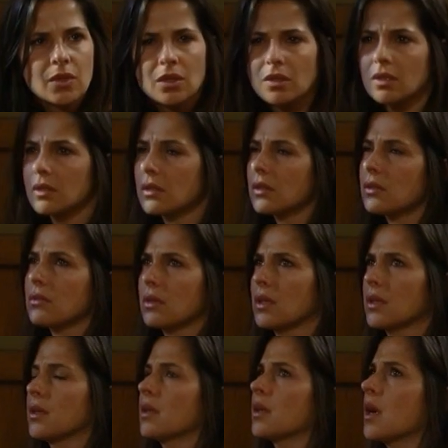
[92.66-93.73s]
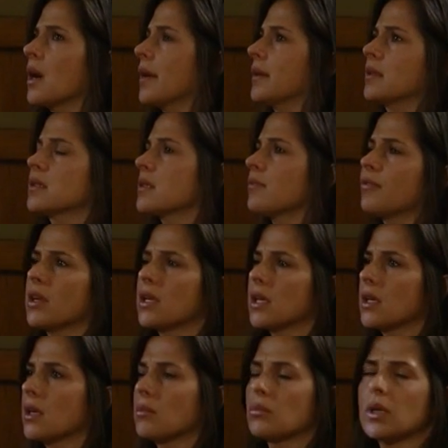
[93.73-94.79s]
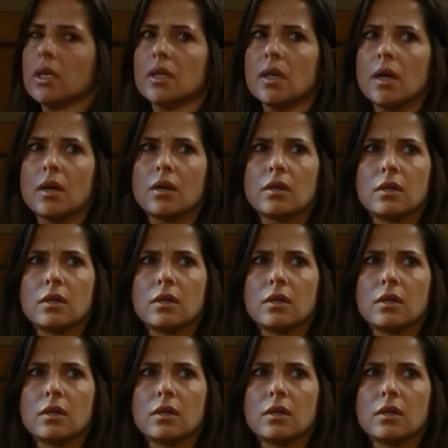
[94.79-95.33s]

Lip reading: You are not defending him right now.